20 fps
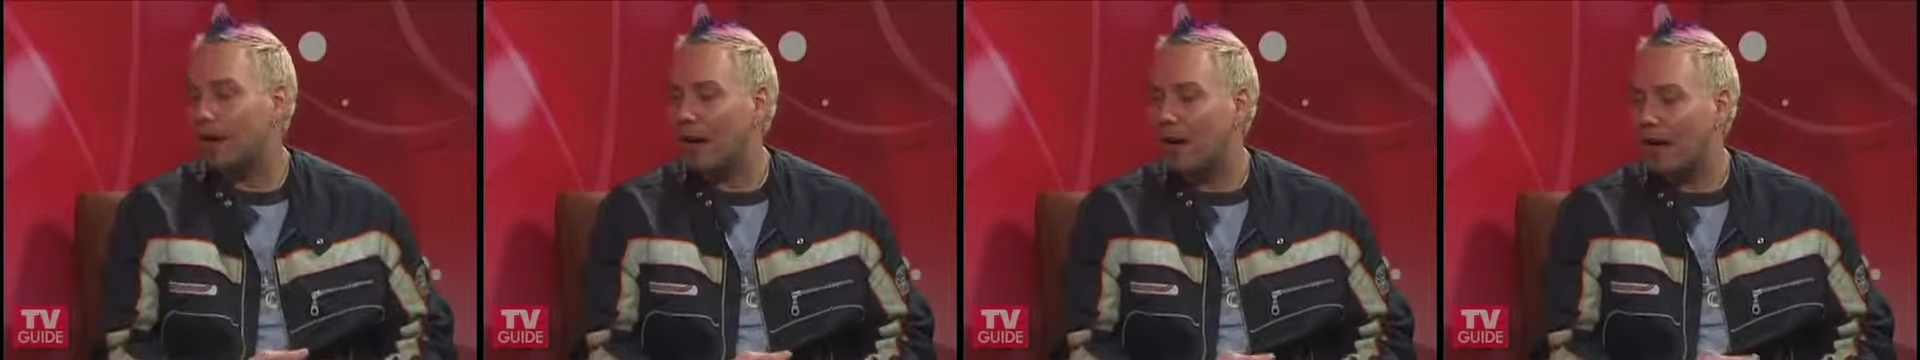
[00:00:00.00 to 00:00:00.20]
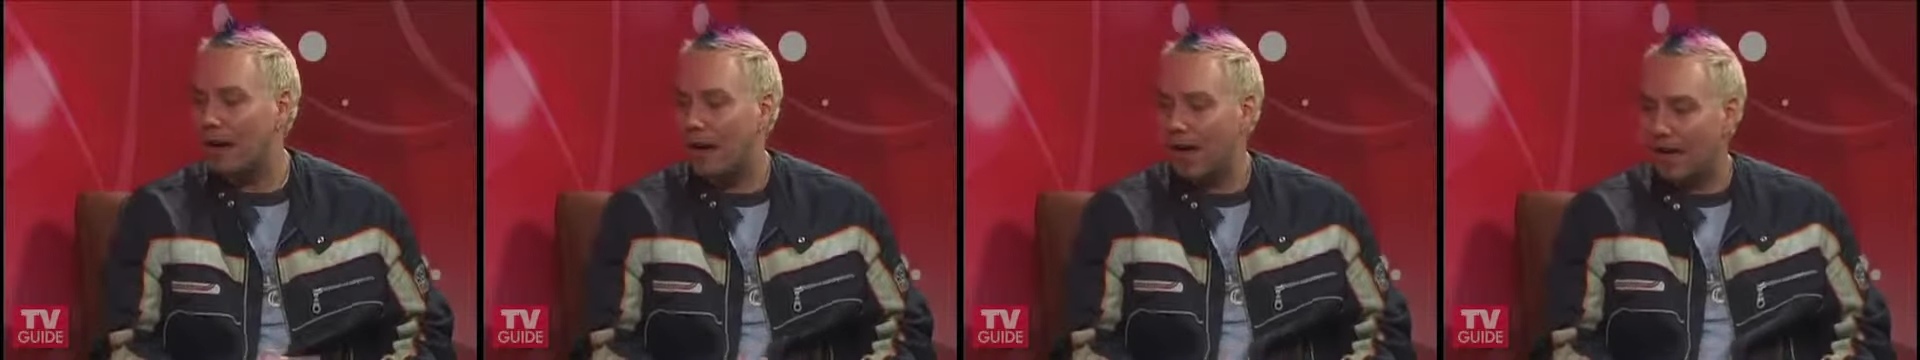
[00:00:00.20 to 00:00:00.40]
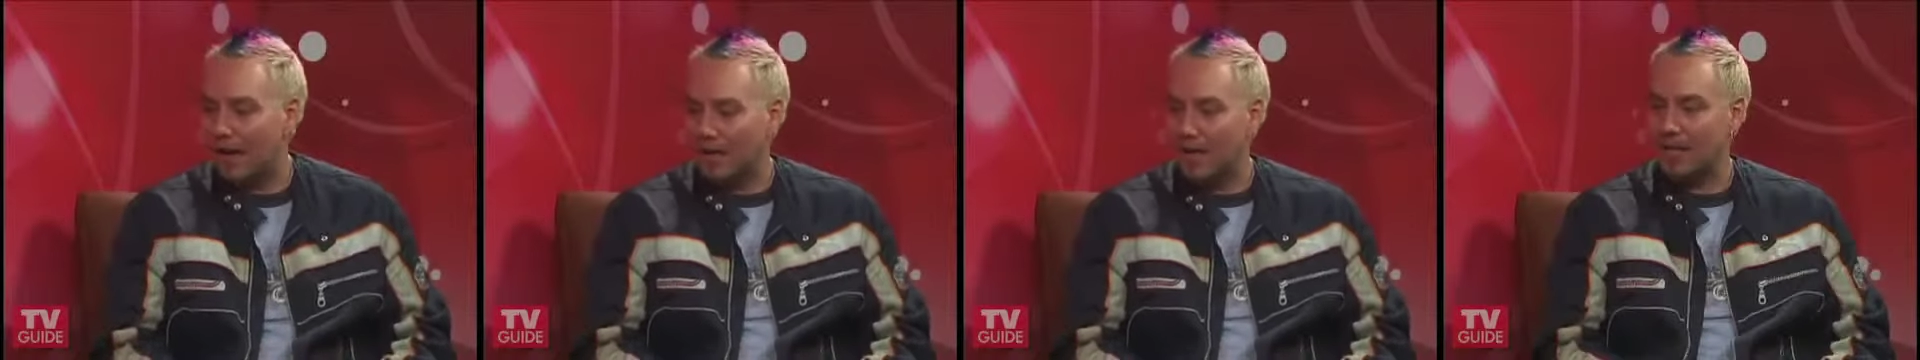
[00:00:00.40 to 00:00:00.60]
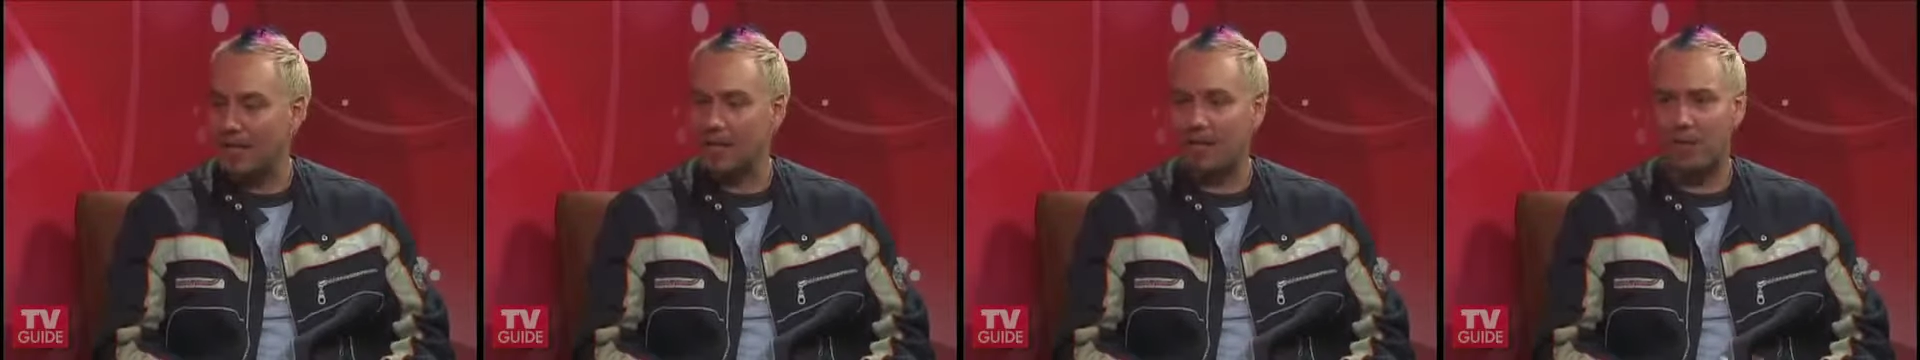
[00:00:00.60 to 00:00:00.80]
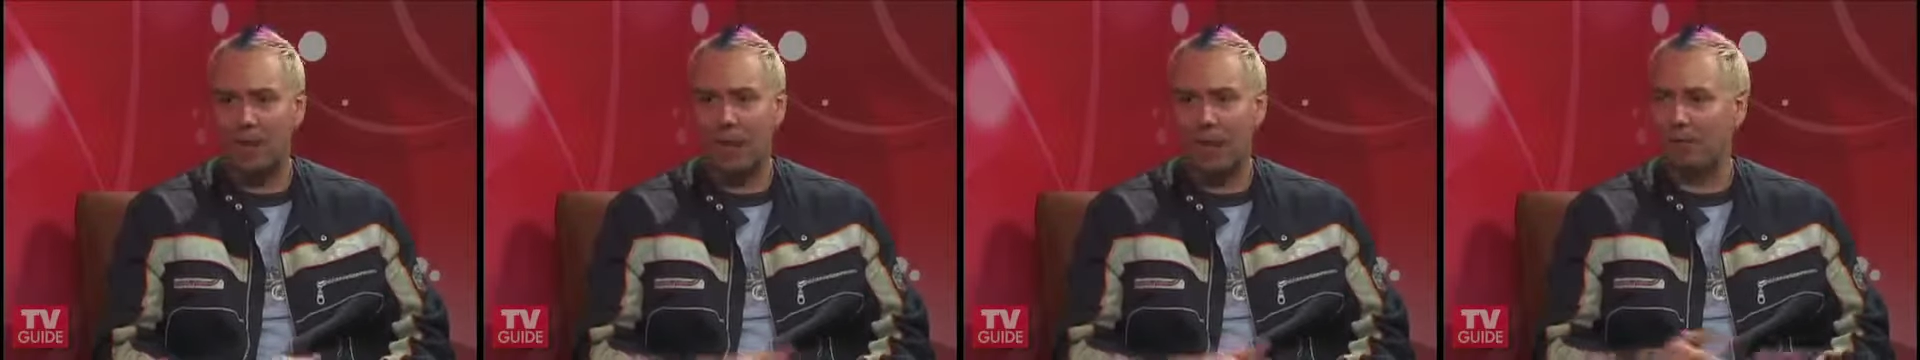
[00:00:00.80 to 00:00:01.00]
And
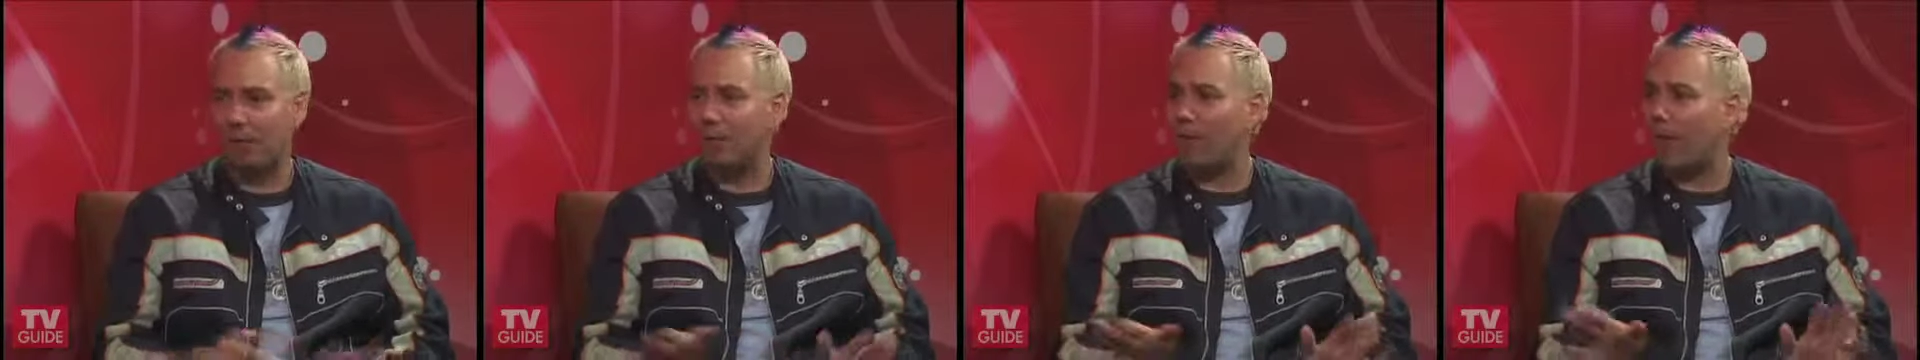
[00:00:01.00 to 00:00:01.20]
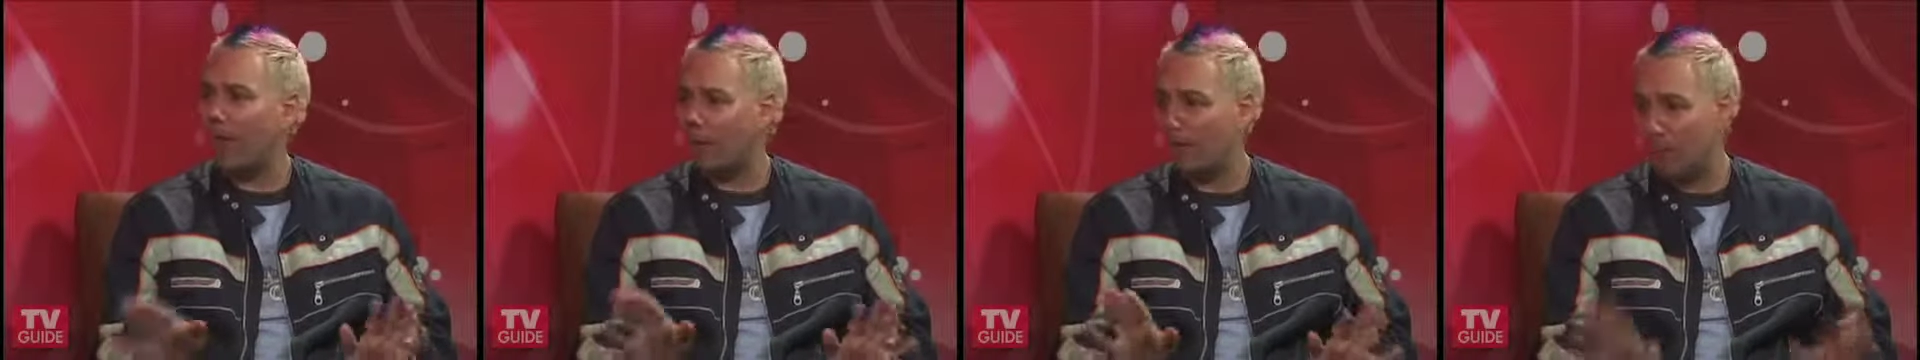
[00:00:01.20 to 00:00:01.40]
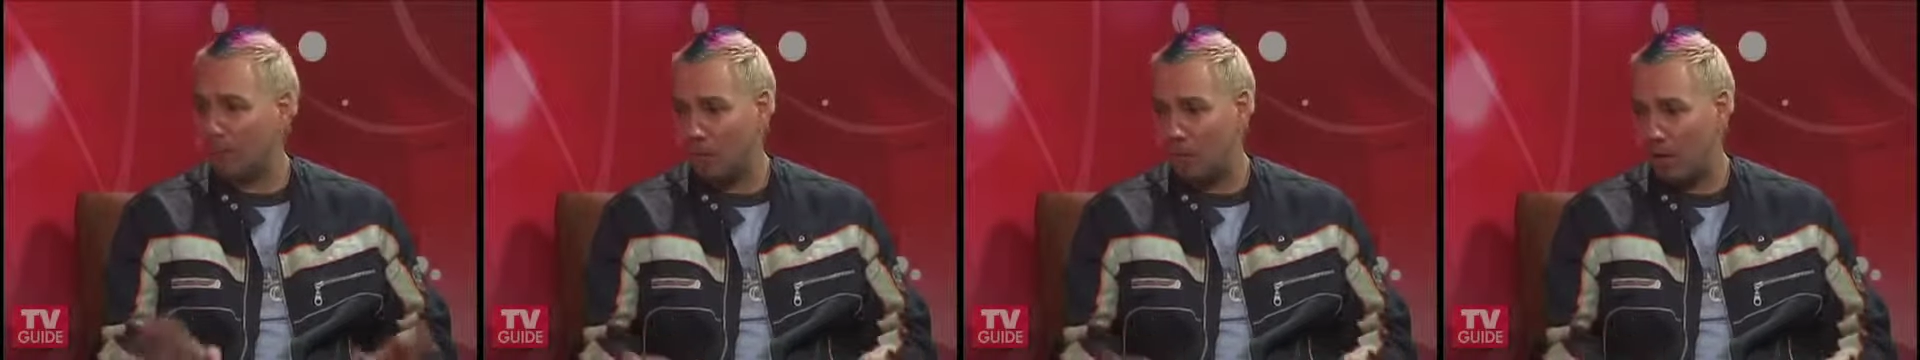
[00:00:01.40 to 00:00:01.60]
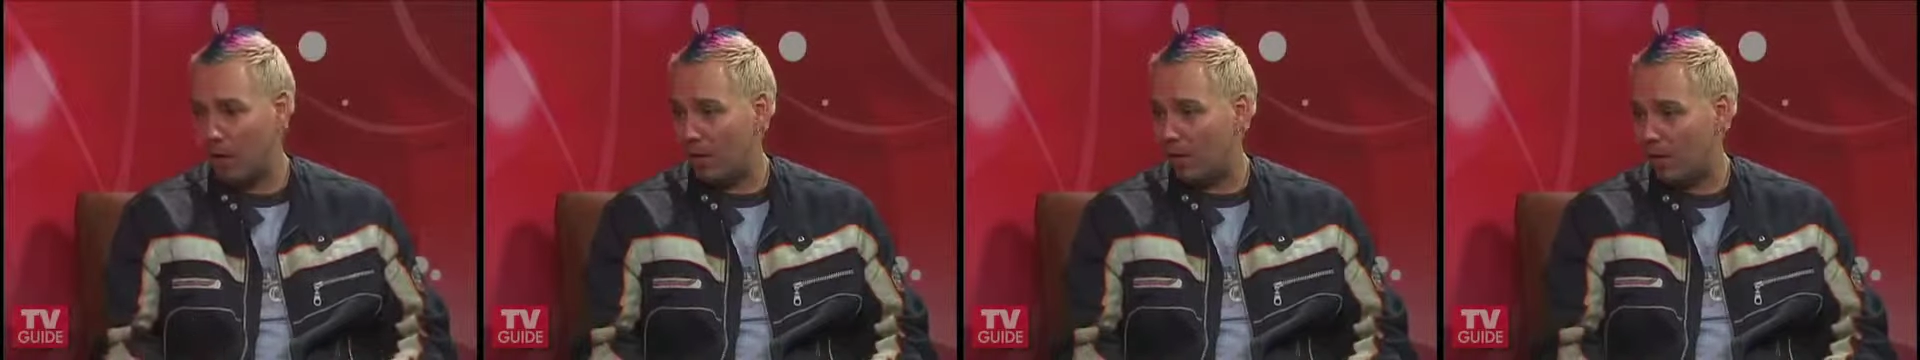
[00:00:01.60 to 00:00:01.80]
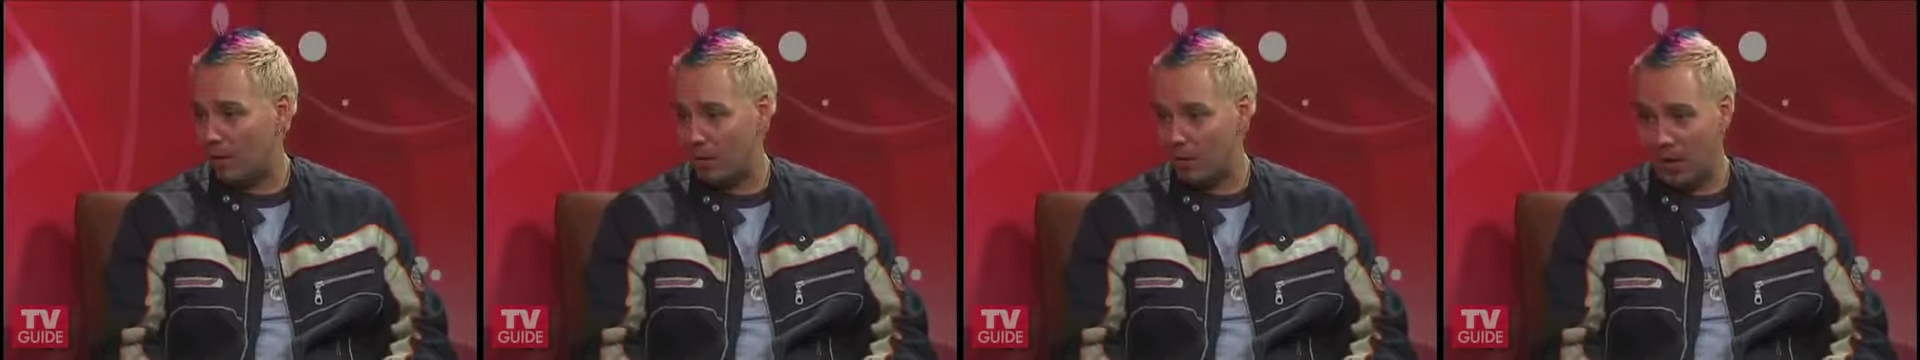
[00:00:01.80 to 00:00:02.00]
he said, I'm fine with
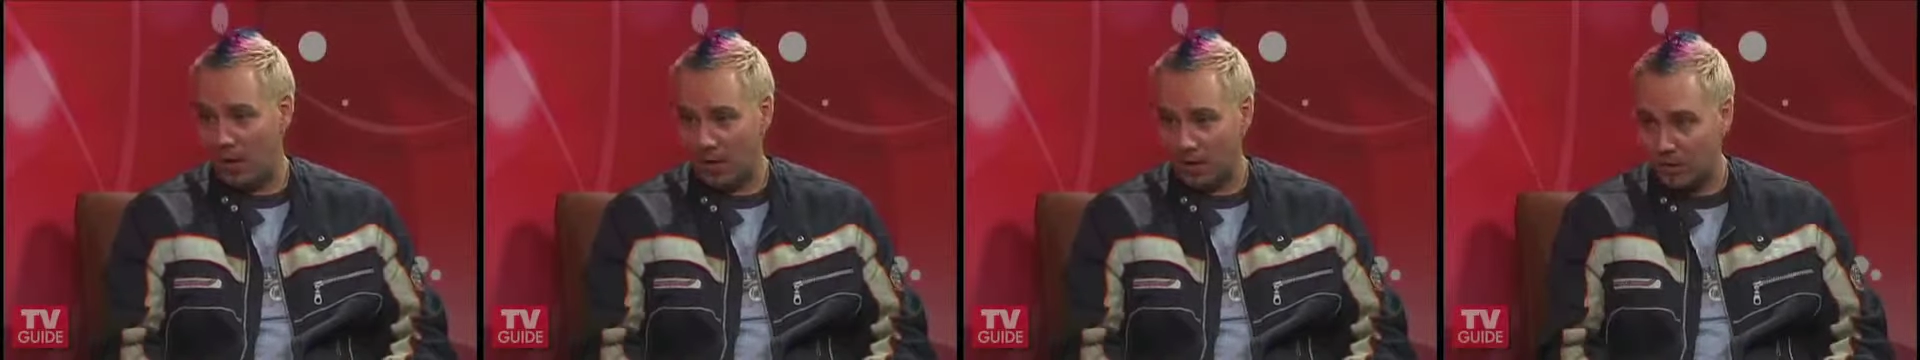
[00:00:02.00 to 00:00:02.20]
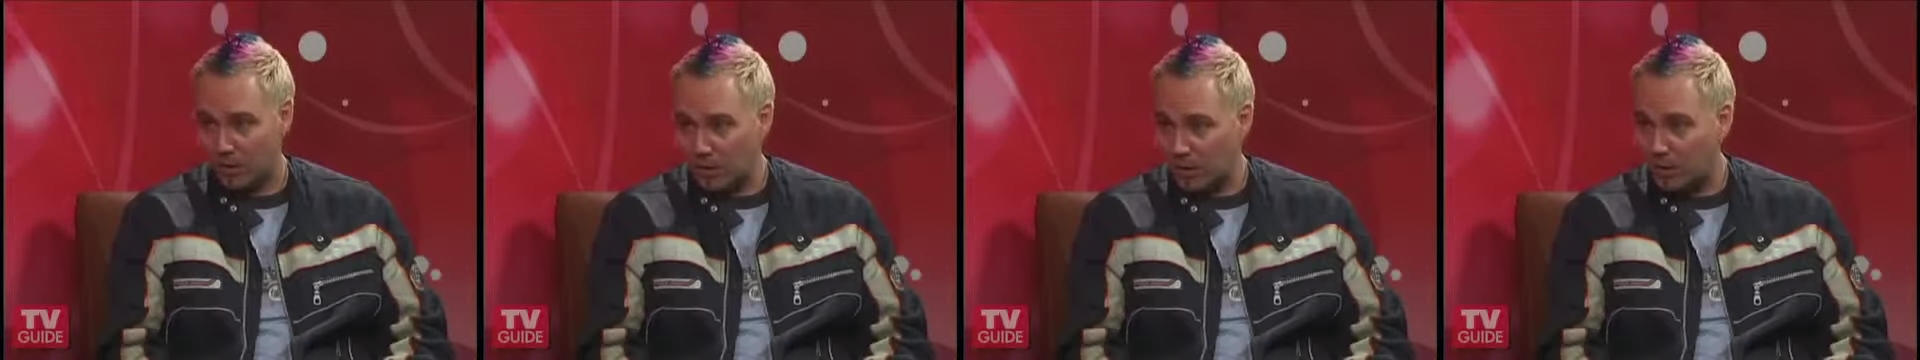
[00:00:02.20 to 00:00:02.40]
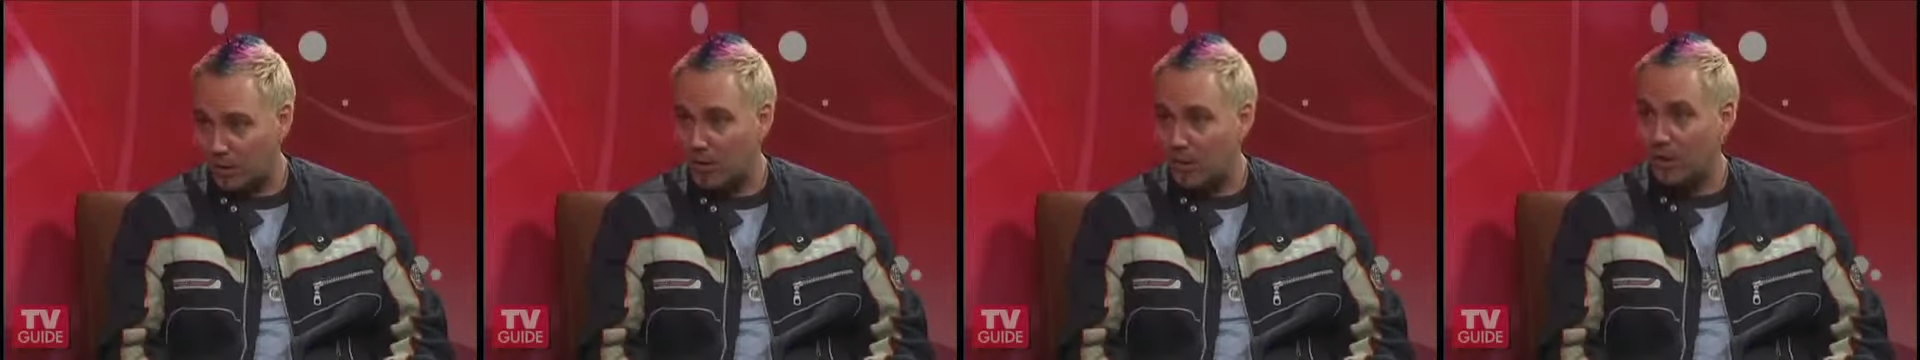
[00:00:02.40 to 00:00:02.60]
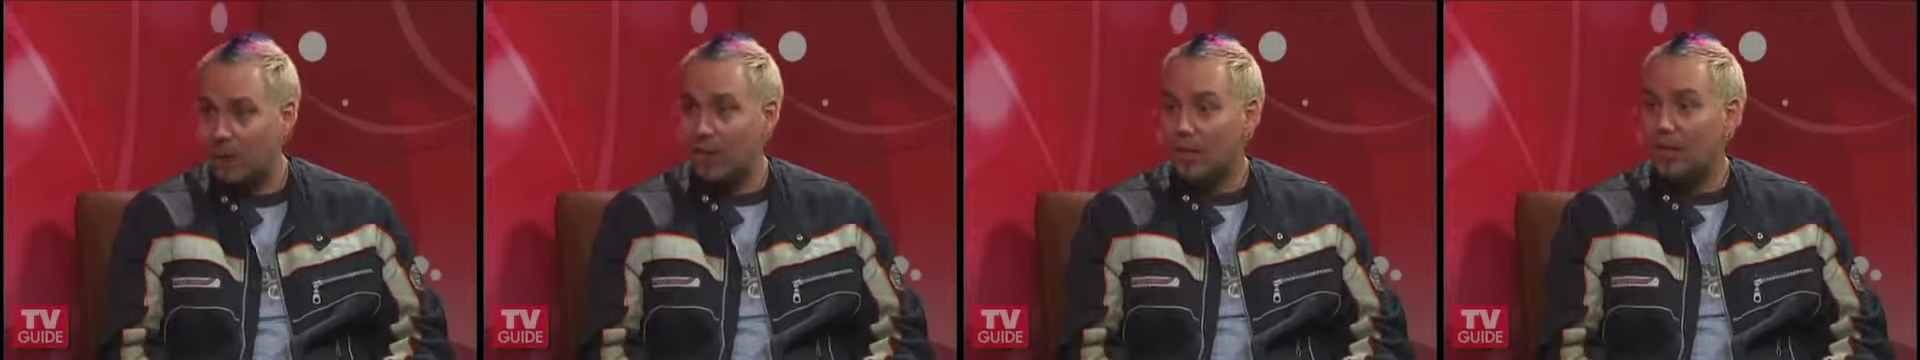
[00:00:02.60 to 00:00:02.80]
whatever you want to do.